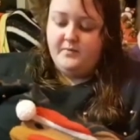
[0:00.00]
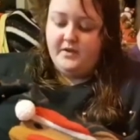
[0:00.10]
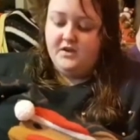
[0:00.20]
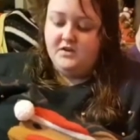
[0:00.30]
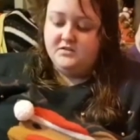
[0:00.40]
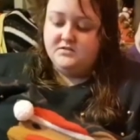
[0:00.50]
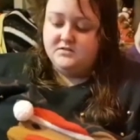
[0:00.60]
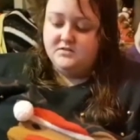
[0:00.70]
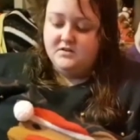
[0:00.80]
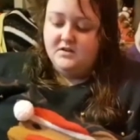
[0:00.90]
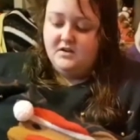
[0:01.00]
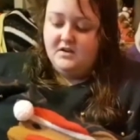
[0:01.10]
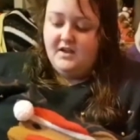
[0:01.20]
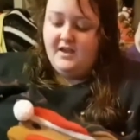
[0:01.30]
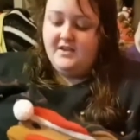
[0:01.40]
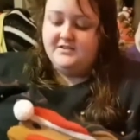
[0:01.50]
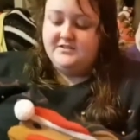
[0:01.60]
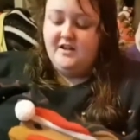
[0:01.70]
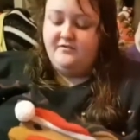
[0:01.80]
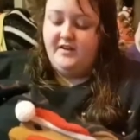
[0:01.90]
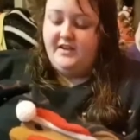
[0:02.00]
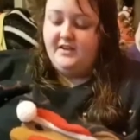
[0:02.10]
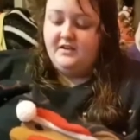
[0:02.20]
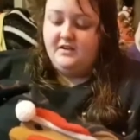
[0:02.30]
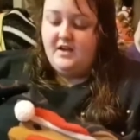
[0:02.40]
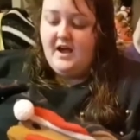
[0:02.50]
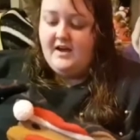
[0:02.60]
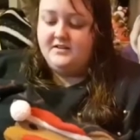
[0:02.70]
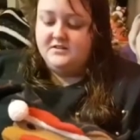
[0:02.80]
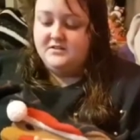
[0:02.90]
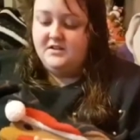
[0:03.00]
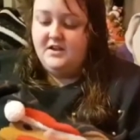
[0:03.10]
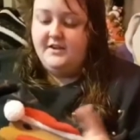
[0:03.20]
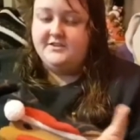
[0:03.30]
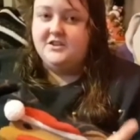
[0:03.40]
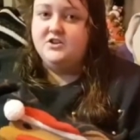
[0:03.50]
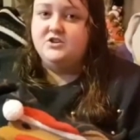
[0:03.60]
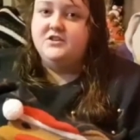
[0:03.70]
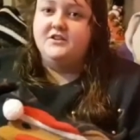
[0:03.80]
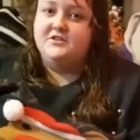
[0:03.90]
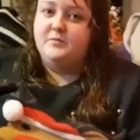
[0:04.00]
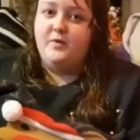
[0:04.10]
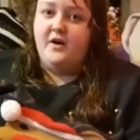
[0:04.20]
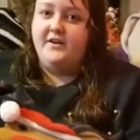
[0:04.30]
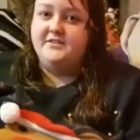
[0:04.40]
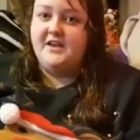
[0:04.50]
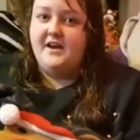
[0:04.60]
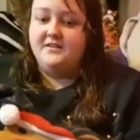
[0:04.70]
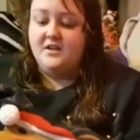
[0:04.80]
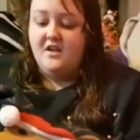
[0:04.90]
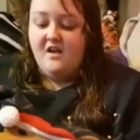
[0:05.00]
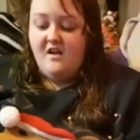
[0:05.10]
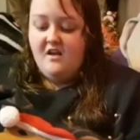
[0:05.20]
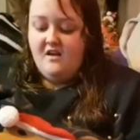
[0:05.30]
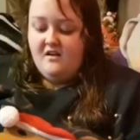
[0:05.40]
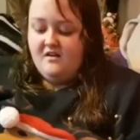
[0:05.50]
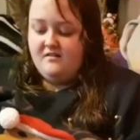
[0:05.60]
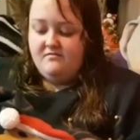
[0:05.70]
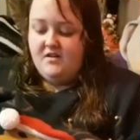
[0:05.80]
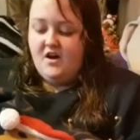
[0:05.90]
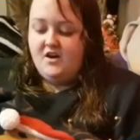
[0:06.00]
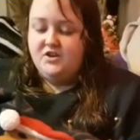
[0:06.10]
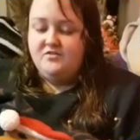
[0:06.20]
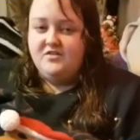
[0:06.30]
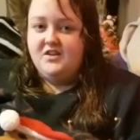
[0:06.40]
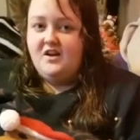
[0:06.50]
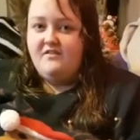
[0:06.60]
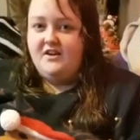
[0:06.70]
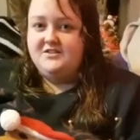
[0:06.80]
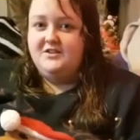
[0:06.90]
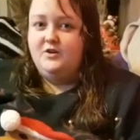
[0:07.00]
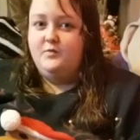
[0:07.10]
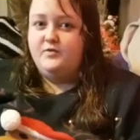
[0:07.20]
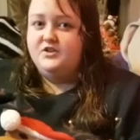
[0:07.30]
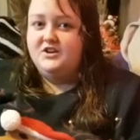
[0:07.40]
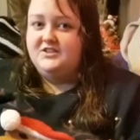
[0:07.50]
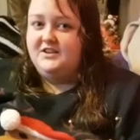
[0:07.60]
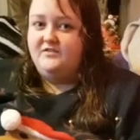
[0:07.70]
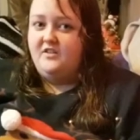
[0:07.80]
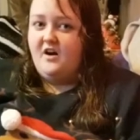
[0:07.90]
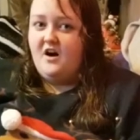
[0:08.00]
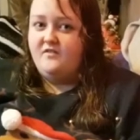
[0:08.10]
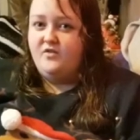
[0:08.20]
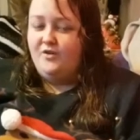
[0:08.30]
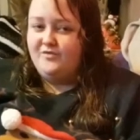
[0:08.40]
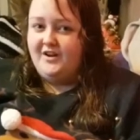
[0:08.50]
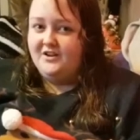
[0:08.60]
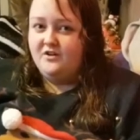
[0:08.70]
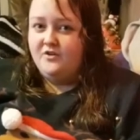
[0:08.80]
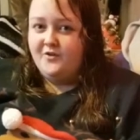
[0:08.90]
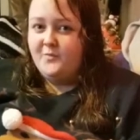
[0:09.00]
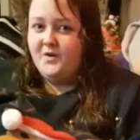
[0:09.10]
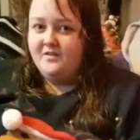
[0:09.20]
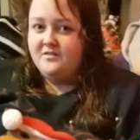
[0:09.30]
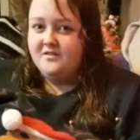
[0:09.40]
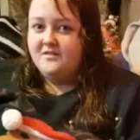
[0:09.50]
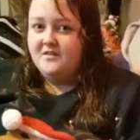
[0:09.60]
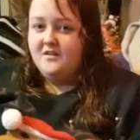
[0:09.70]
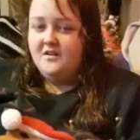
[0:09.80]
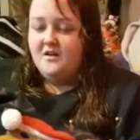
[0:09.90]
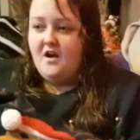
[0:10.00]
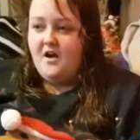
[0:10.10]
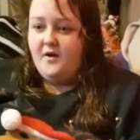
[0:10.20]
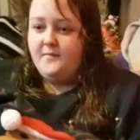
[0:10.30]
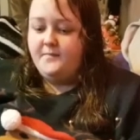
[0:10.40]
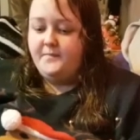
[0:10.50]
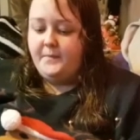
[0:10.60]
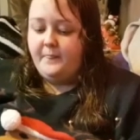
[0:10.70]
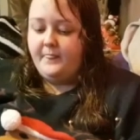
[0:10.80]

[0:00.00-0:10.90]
because it is lovely and it's such a nice surprise. And I don't think I've had a single product either that I've not really gotten on with, um,